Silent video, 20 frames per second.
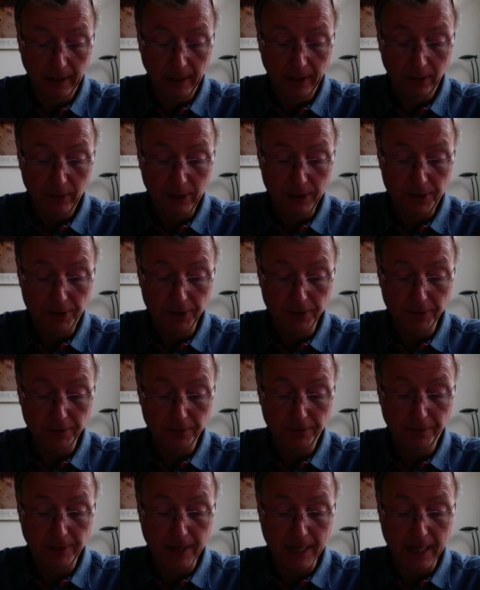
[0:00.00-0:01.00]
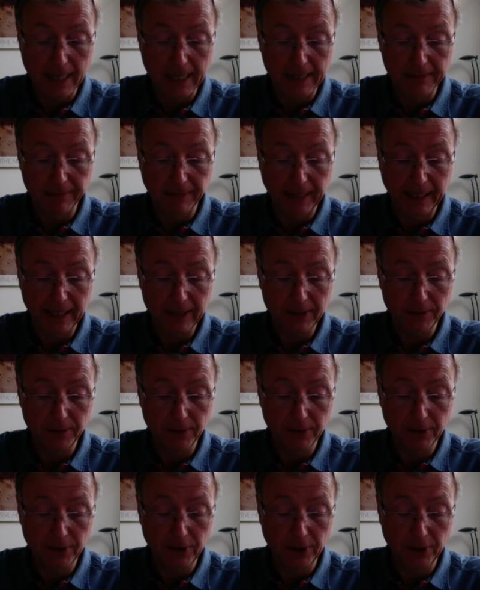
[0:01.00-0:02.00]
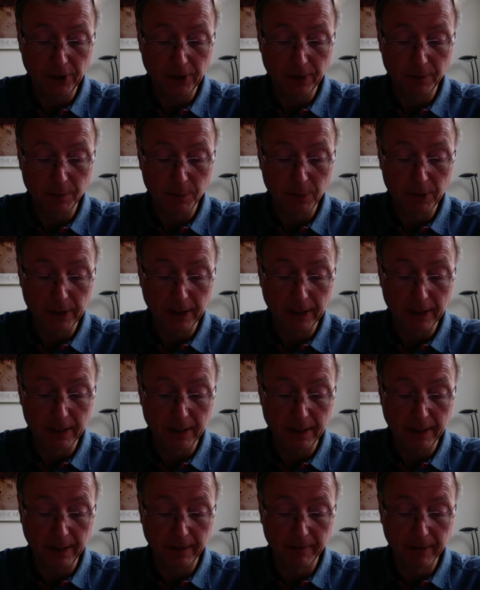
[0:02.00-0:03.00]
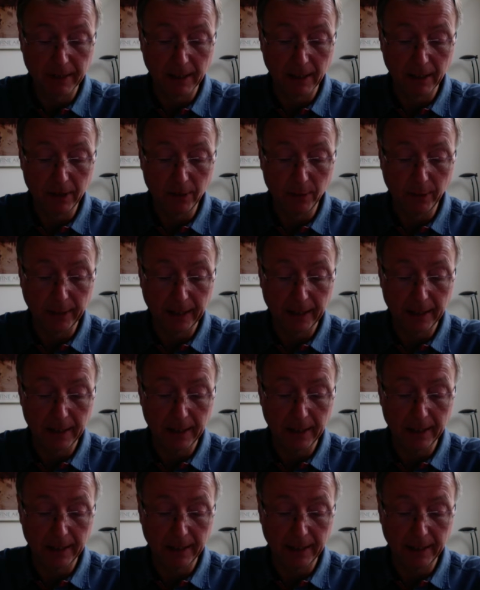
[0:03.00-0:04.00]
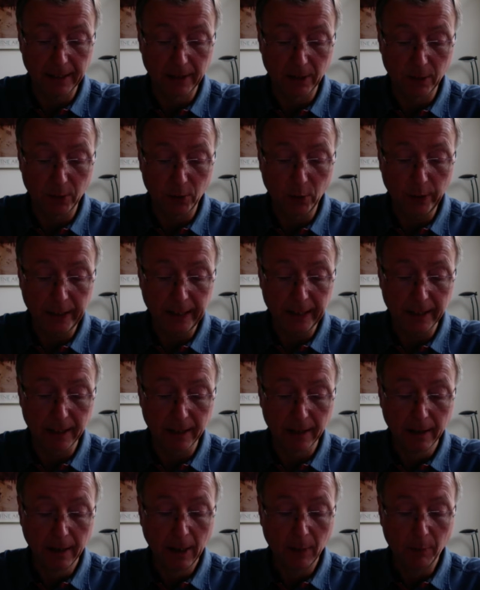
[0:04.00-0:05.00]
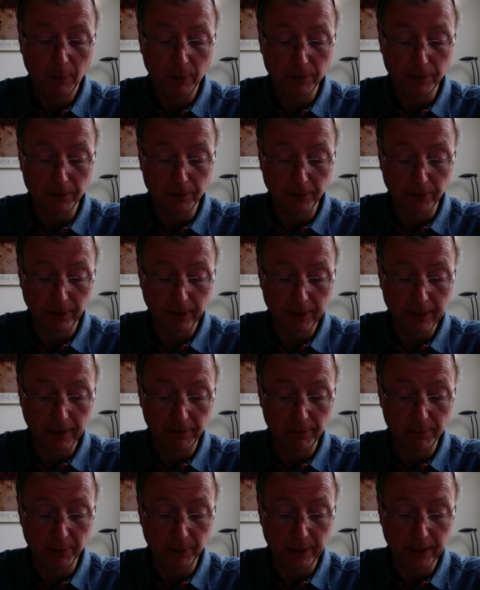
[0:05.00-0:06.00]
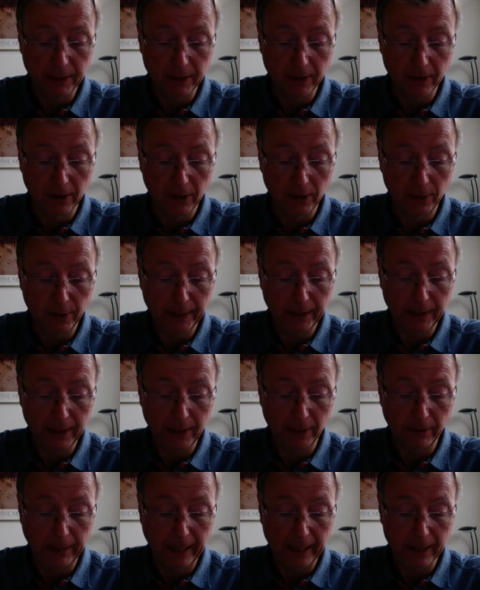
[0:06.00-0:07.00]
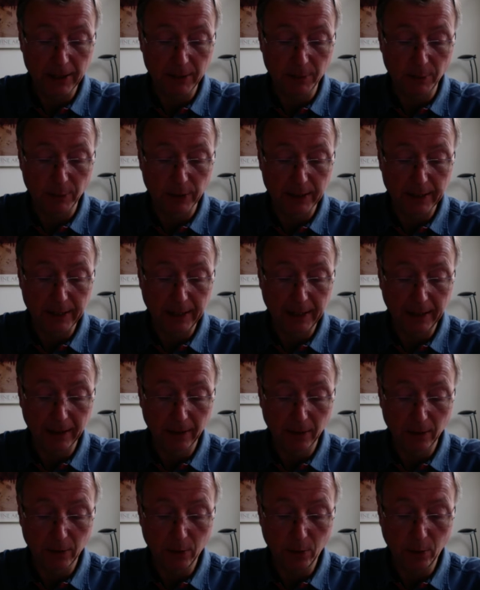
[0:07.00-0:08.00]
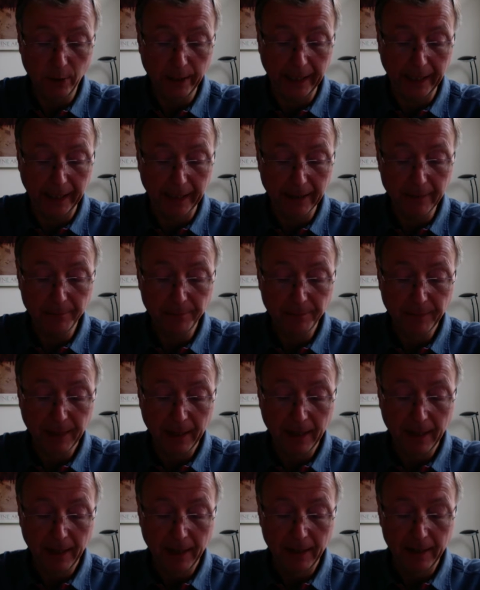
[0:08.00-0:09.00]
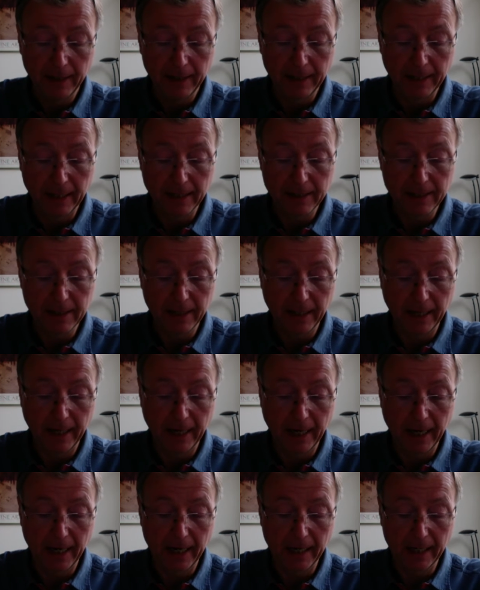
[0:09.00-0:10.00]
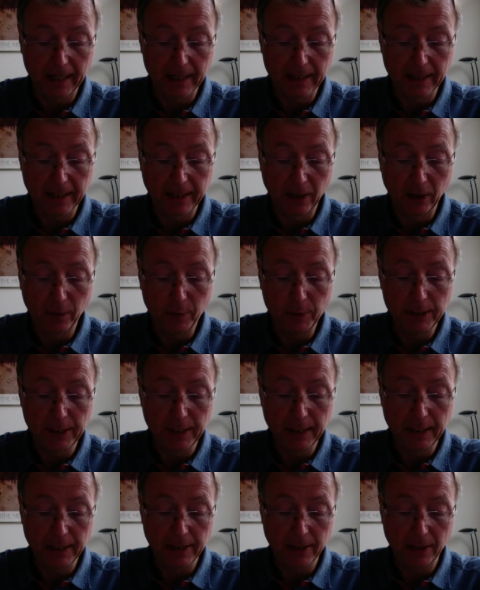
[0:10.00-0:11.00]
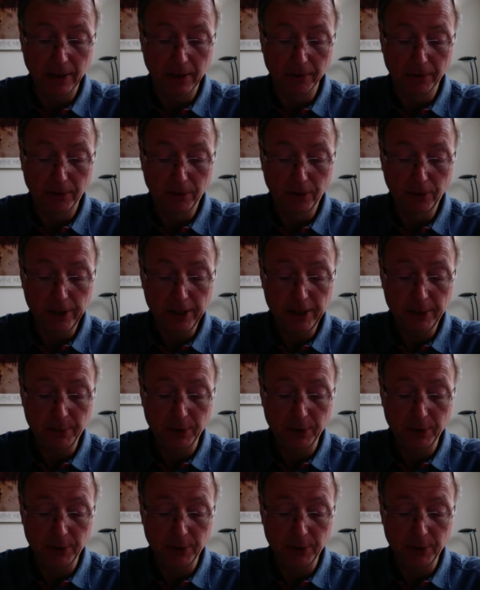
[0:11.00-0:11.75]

Question 5, I asked for the terms that David Lewin and Ian Quinn preferred. Everybody got Lewin correct, but Ian Quinn. The answer there is the opposite of crisp